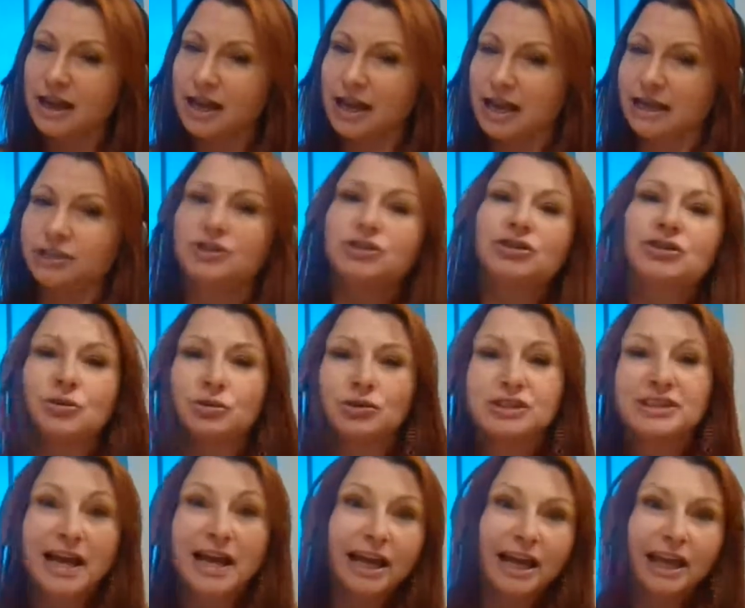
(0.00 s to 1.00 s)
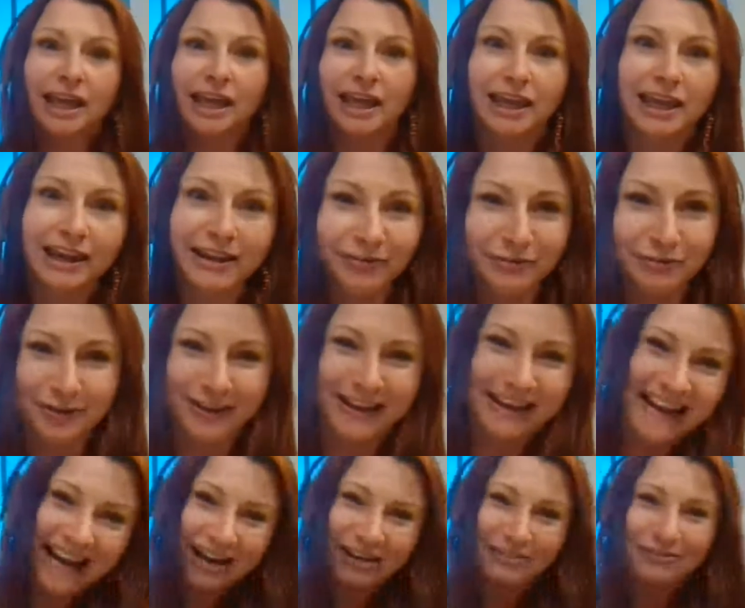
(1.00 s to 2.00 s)
into your psyche, for the
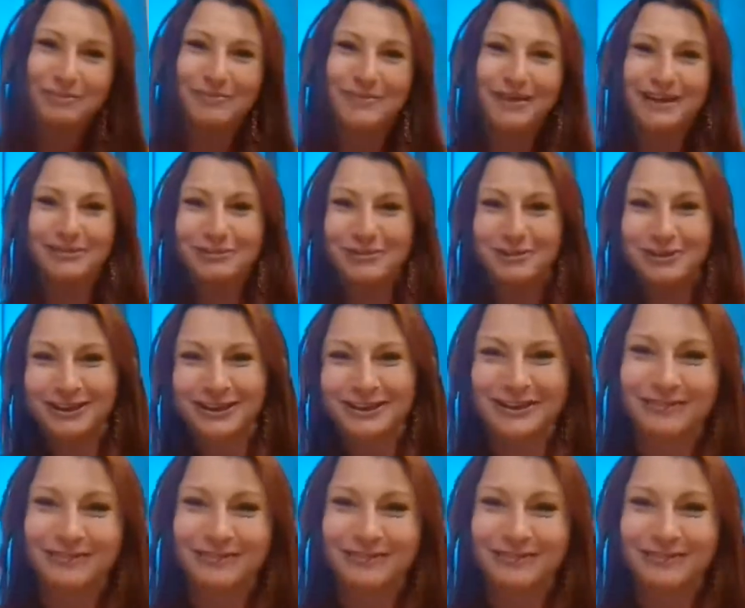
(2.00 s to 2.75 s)
lack of a better word.